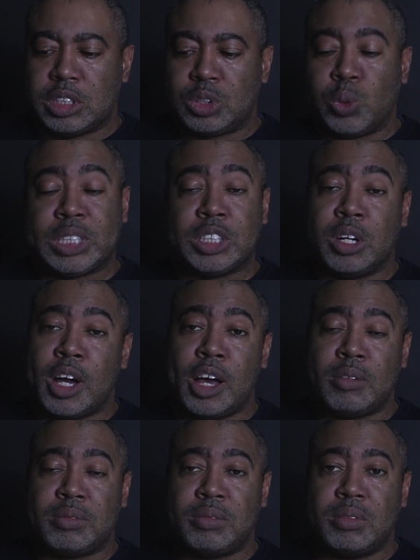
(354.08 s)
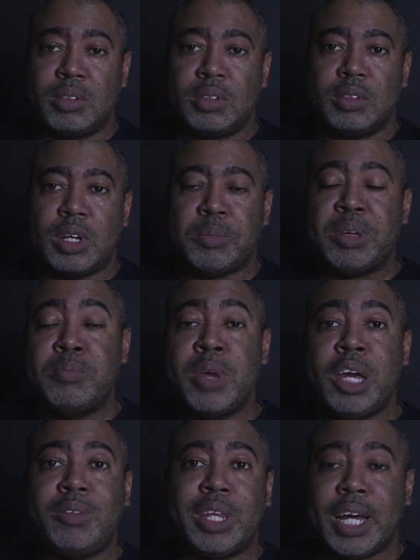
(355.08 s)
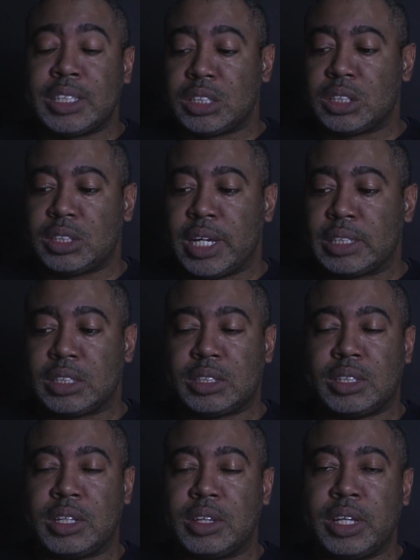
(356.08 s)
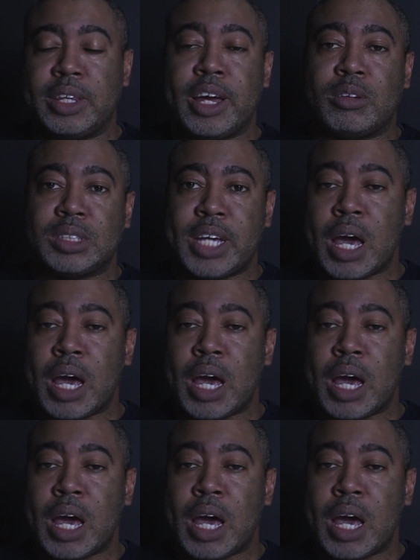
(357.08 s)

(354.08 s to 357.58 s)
switch it off. I mean, maybe that's the thing that was